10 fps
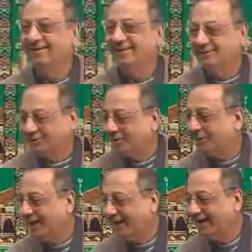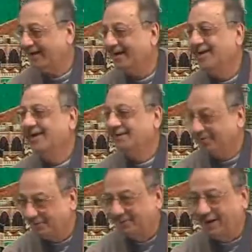So then
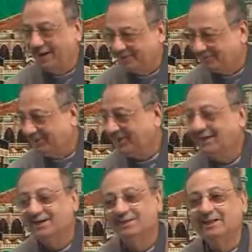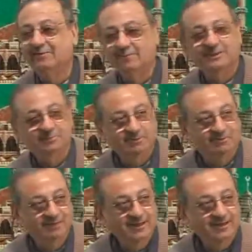you can see the difference
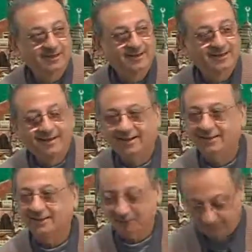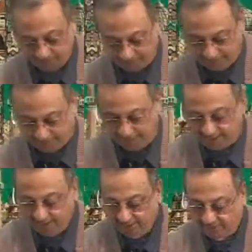between the two. Okay,
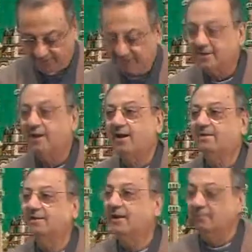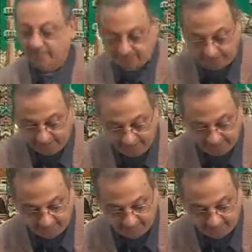I'll repeat. Haza mabni,